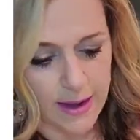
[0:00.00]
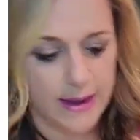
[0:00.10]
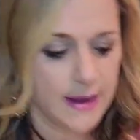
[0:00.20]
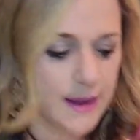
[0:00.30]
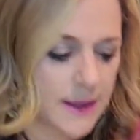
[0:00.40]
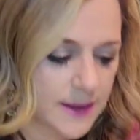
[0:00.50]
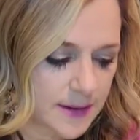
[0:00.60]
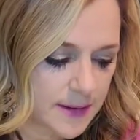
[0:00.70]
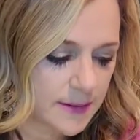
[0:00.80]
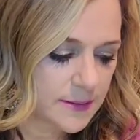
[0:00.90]

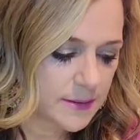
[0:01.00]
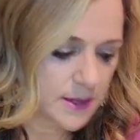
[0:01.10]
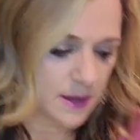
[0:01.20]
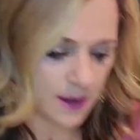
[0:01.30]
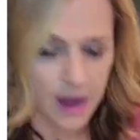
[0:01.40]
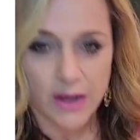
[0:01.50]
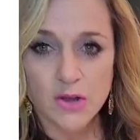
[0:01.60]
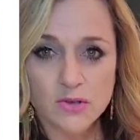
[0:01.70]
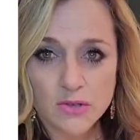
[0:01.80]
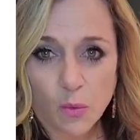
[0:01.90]
And I
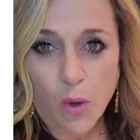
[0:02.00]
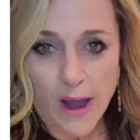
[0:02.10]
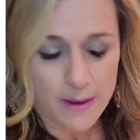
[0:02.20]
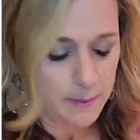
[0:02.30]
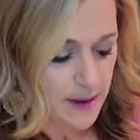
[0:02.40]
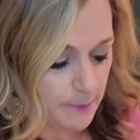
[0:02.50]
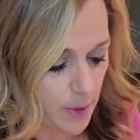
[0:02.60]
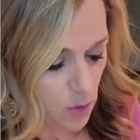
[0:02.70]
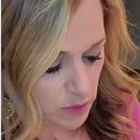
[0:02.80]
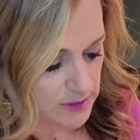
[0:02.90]
use the white meat,
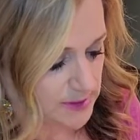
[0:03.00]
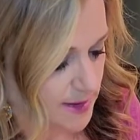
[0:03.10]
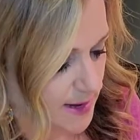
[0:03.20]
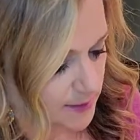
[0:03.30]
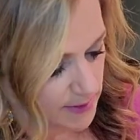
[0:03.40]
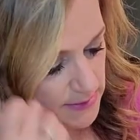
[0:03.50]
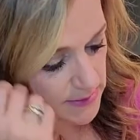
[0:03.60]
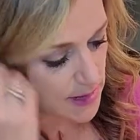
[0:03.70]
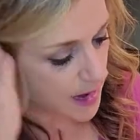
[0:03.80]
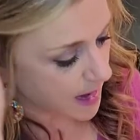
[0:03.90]
boneless,
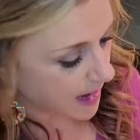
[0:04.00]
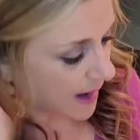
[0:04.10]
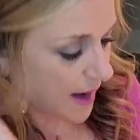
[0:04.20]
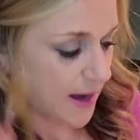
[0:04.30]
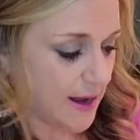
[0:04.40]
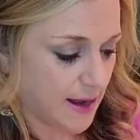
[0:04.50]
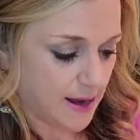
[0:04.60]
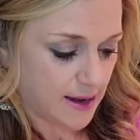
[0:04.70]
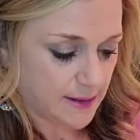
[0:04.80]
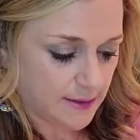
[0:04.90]
skinless.
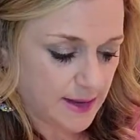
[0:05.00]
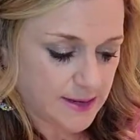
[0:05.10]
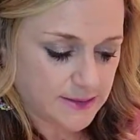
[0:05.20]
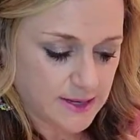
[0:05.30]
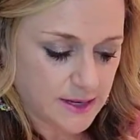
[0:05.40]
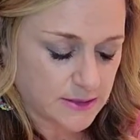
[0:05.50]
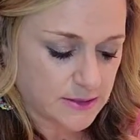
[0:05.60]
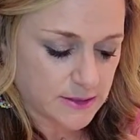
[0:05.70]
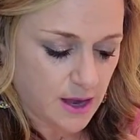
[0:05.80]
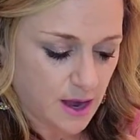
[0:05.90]
And then it says